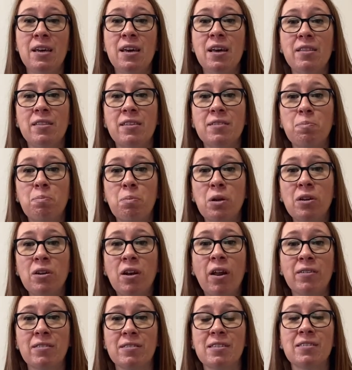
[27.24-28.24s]
This blood
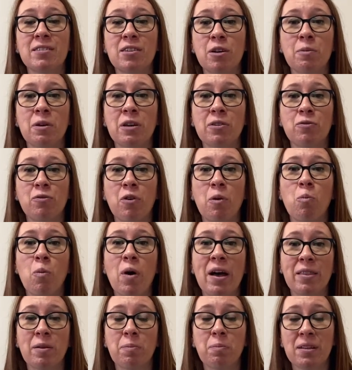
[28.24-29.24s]
loss is coming from
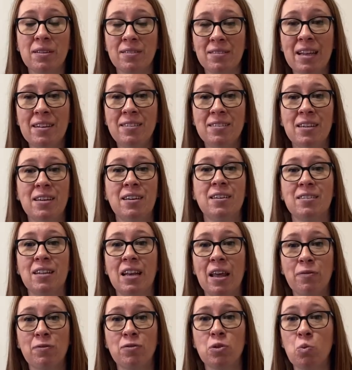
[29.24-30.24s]
where the placenta has
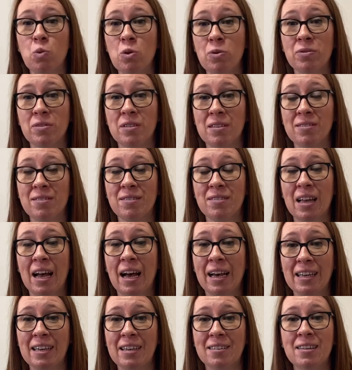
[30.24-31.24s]
left a wound
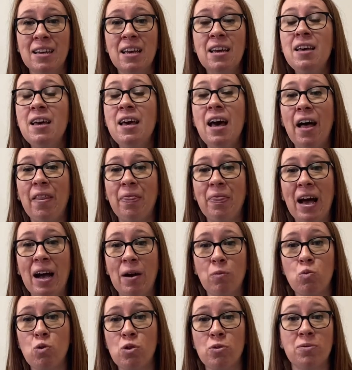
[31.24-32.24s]
inside, and
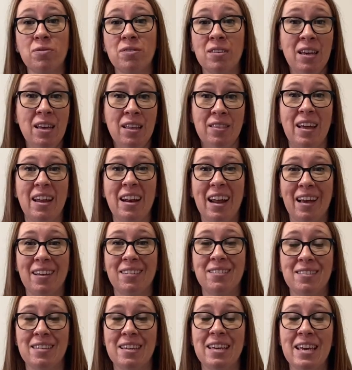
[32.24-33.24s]
that wound then
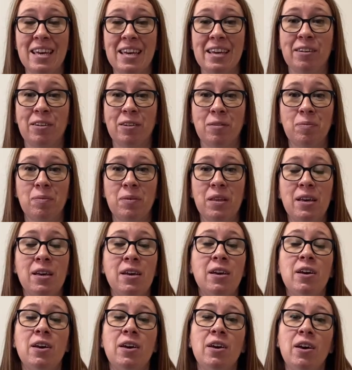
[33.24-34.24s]
has to heal.
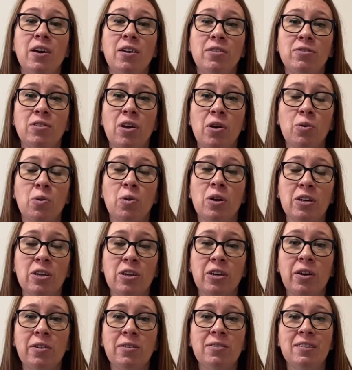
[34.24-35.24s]
So
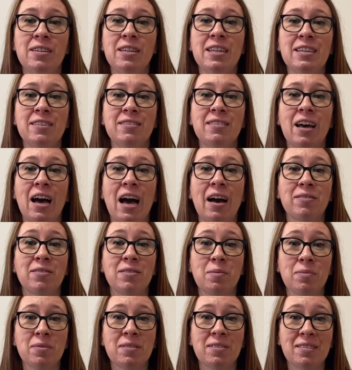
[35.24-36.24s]
you're going to need to have
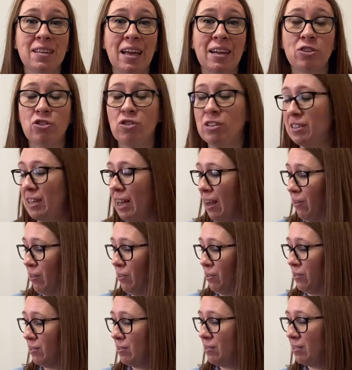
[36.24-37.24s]
some sanitary
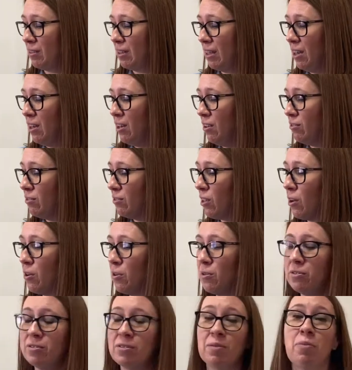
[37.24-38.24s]
towels.
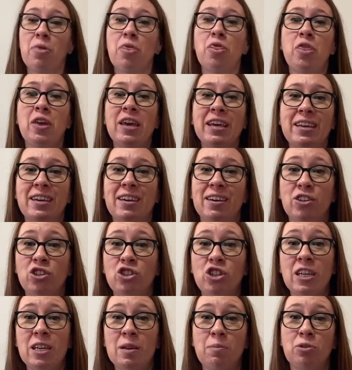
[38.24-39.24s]
So some thick,
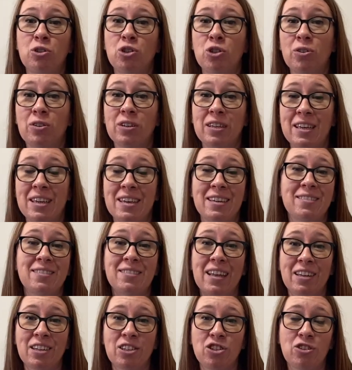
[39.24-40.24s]
cheap, chunky
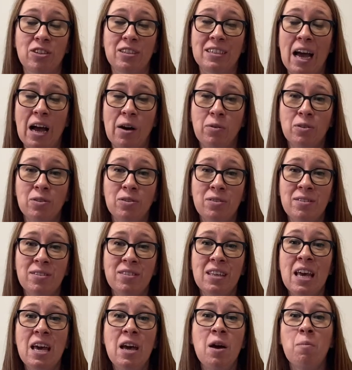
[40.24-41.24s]
sanitary towels,
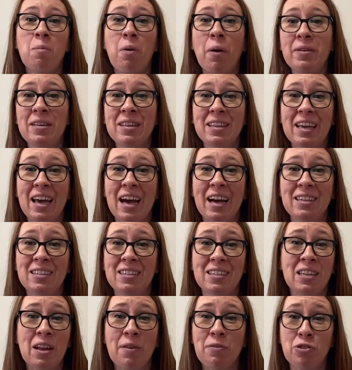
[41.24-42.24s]
probably the kind
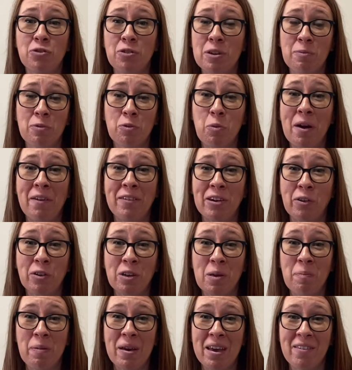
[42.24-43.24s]
you'd never dream of wearing on
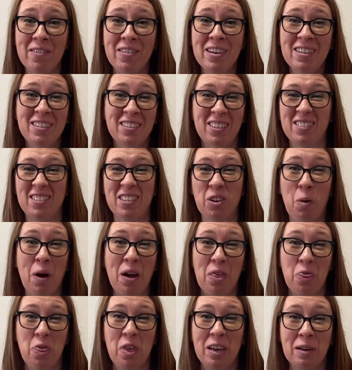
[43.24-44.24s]
your period because they're
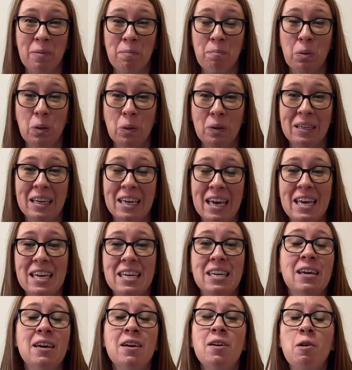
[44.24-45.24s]
quite thick and
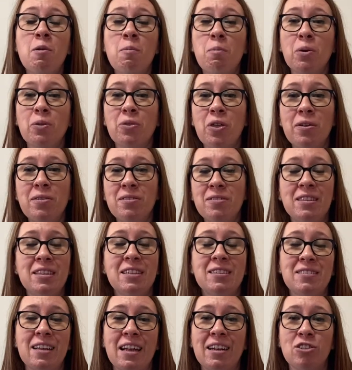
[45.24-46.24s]
bulky. But those are the
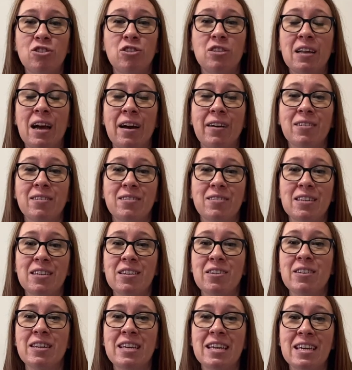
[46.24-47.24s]
sanitary towels that
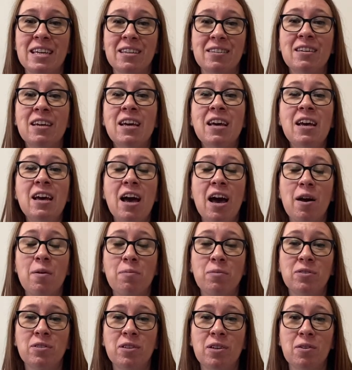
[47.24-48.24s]
you need
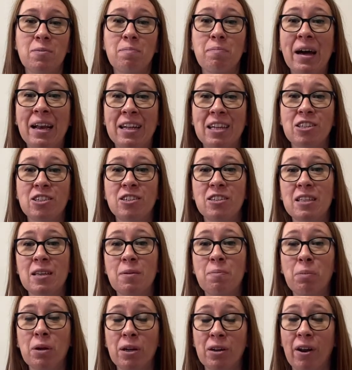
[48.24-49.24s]
to manage the
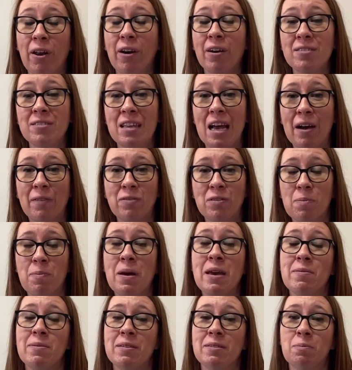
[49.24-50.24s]
blood loss after
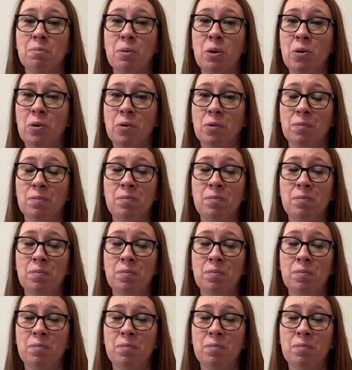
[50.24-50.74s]
baby's born.